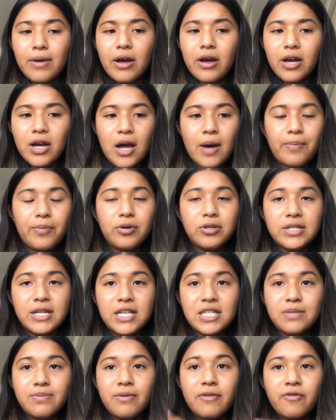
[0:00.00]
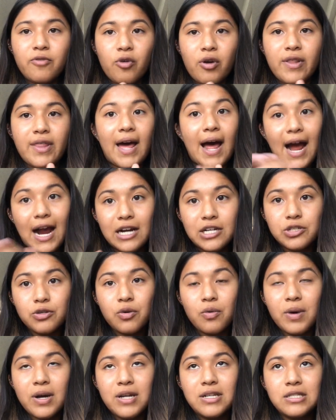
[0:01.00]
a couple of days before the
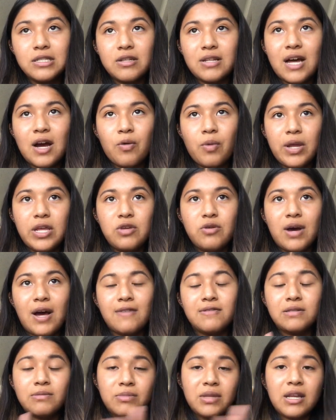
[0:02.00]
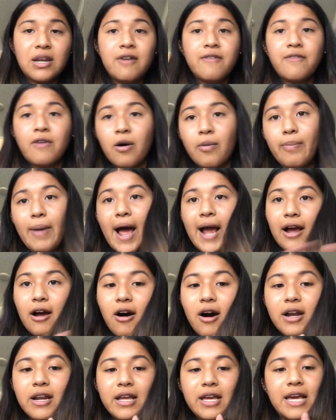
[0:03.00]
actual one, so that way you have something to fall back
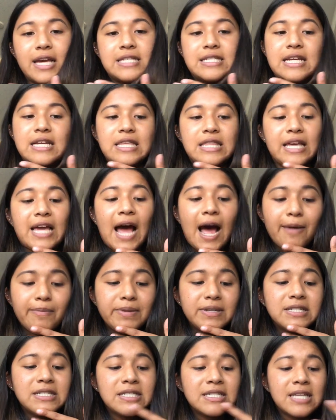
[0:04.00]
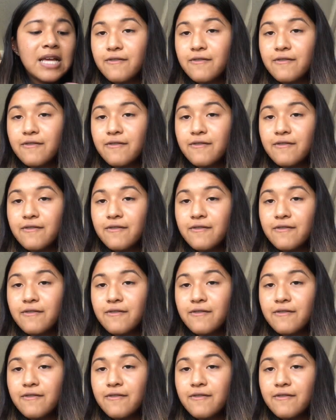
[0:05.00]
on in case anything happens.